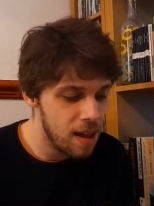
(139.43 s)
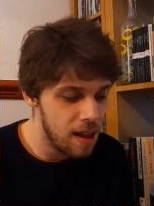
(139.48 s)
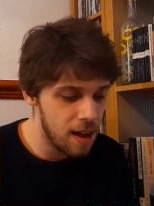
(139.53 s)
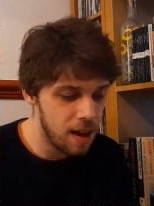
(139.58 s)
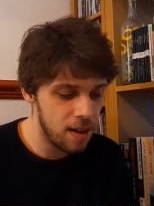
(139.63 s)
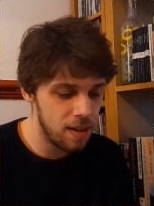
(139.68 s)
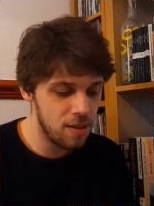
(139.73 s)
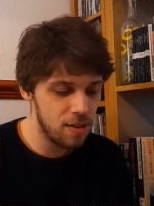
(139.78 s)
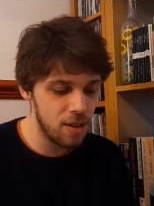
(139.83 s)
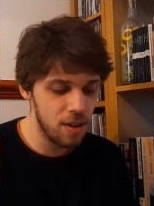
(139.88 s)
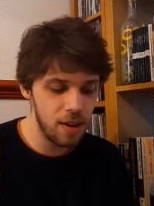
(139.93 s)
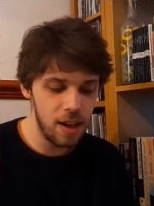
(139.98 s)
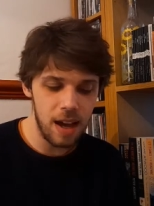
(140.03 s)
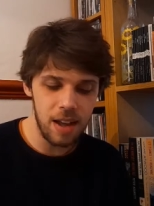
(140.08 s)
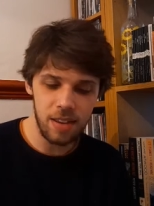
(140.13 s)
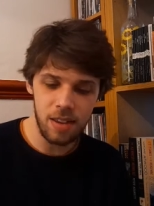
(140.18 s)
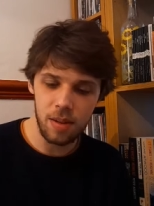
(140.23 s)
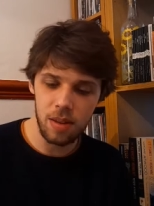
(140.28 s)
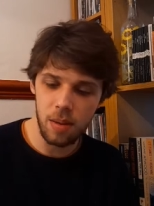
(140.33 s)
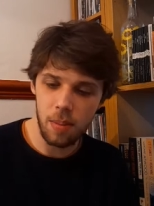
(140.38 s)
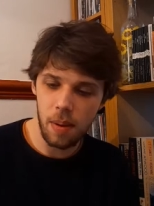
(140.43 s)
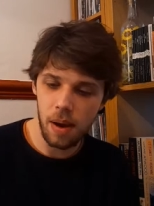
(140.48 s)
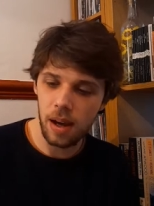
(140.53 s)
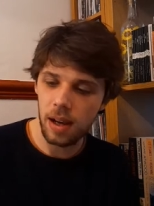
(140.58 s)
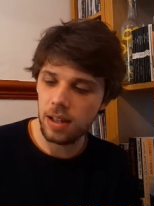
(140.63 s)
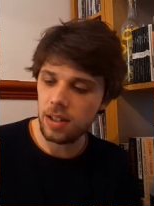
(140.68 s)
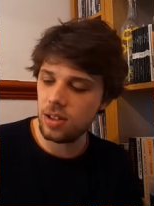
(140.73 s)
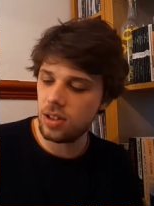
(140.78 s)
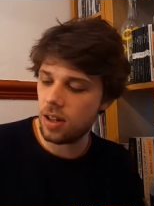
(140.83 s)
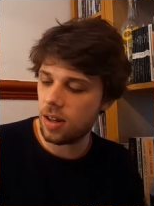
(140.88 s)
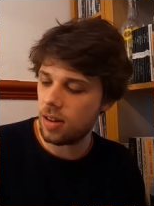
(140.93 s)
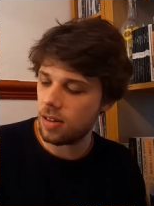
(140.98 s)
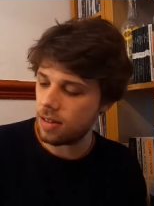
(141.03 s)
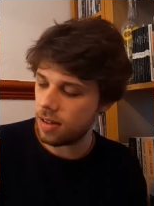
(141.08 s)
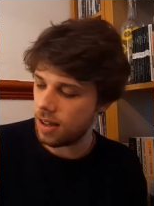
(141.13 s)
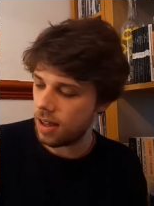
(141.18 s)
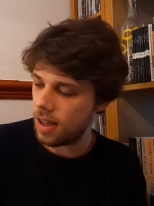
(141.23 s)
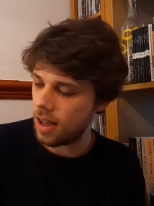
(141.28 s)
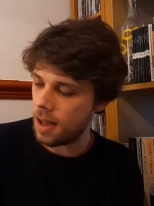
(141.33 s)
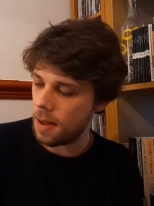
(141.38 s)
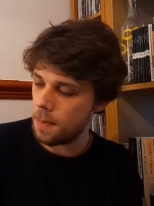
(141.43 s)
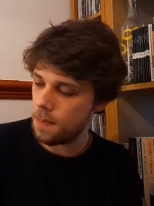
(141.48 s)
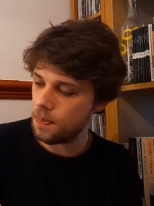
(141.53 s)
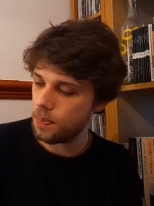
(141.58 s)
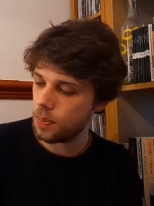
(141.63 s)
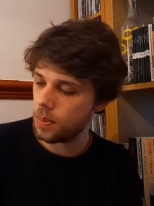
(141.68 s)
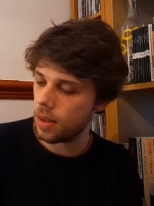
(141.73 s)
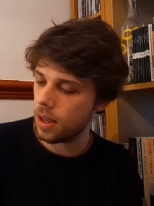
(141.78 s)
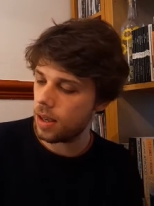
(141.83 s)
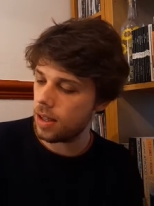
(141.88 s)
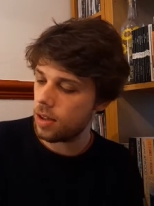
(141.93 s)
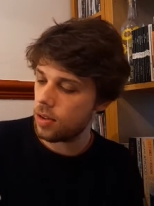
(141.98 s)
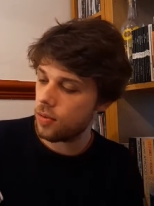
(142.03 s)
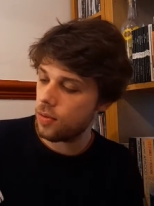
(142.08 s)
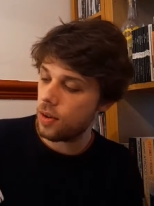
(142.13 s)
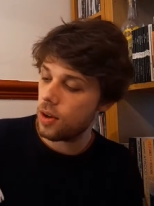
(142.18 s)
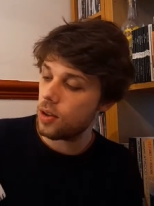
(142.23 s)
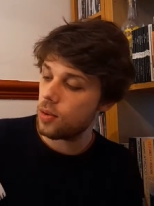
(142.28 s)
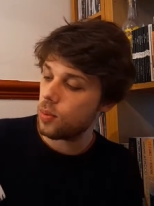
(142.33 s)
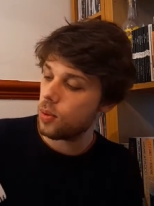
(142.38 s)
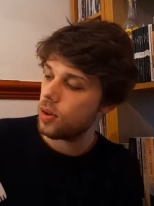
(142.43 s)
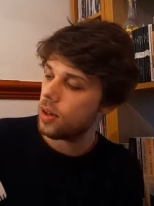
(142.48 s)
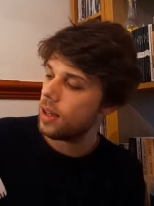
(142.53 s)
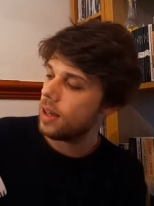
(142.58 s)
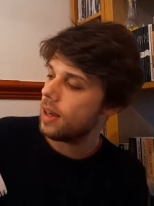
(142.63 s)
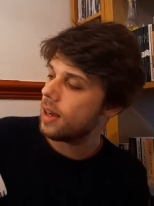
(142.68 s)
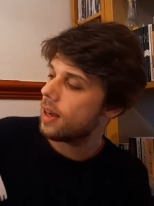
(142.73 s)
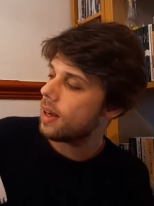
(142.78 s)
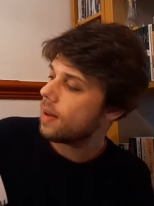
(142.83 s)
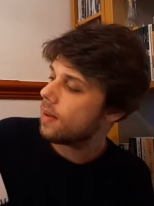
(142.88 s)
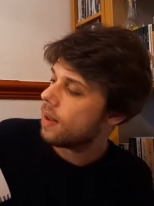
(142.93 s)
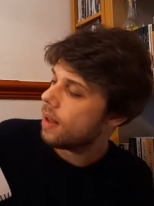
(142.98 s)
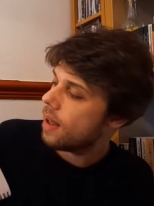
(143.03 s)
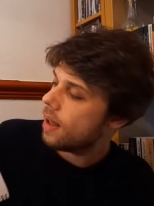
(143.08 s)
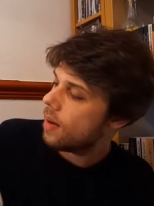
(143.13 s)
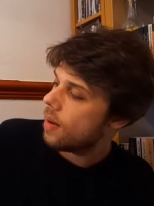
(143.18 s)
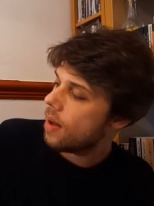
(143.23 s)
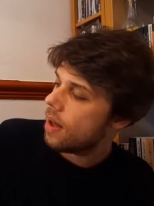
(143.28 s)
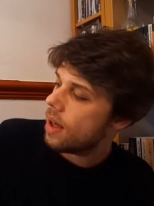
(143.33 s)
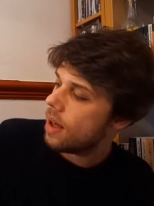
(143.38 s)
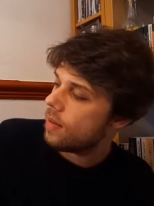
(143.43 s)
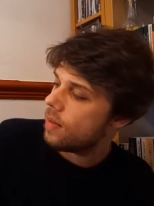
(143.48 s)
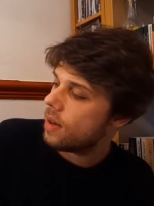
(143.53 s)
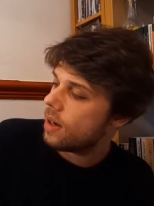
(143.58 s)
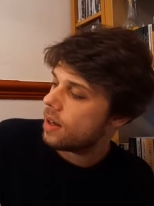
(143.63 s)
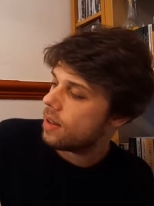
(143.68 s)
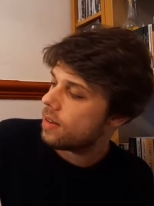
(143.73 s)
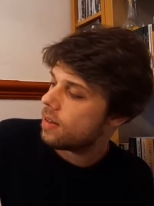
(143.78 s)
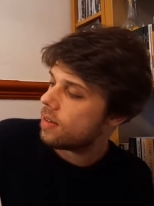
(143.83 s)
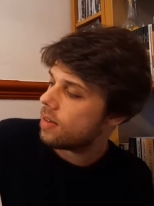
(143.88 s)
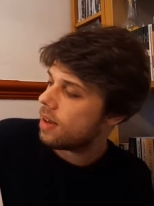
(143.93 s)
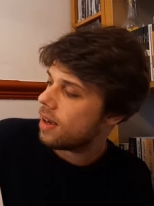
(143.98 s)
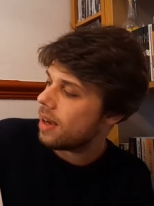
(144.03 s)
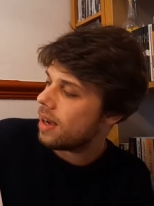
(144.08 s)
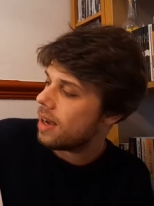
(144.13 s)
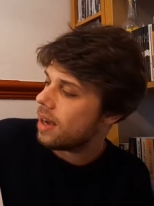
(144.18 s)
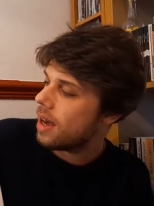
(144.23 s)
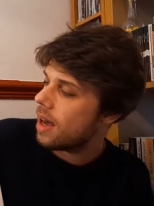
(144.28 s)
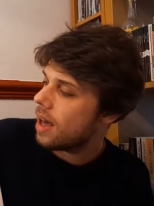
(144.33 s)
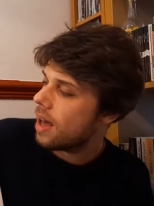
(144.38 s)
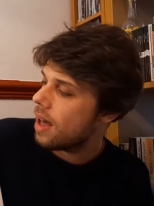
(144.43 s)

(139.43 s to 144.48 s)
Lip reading: And so yeah, the pie charts here, this first one here, if you can see,